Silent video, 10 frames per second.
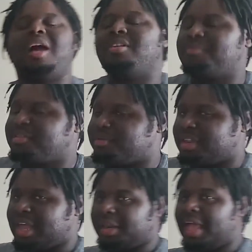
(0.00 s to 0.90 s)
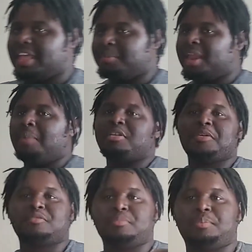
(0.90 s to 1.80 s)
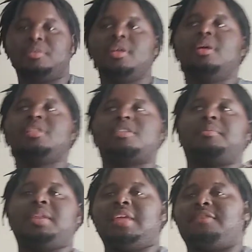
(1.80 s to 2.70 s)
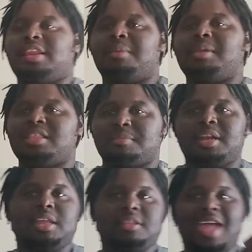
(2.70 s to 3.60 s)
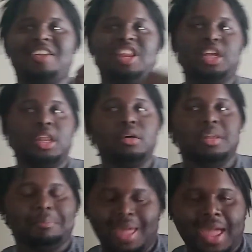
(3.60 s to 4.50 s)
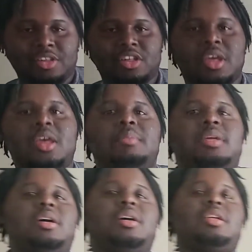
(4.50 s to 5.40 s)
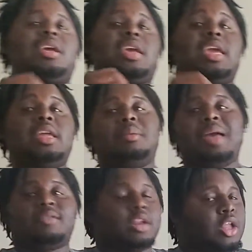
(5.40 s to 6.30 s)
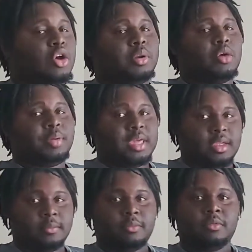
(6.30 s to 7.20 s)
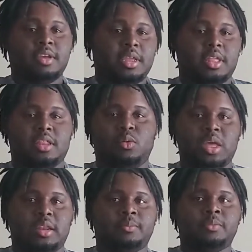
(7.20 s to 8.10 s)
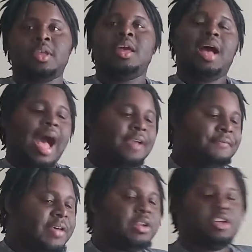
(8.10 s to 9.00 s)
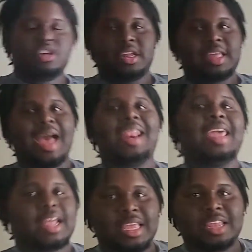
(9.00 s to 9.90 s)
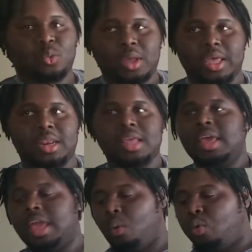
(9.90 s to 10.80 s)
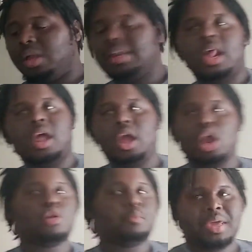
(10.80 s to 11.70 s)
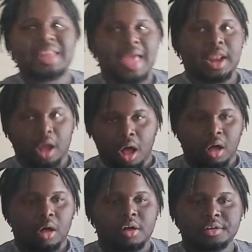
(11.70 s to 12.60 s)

much am I supposed to not like him, and how much am I supposed to believe in him and his abilities to actually close a match? Because he ended up having a low blow Pete to get this win. I felt he should have got a clean win. It would not have hurt Pete at all.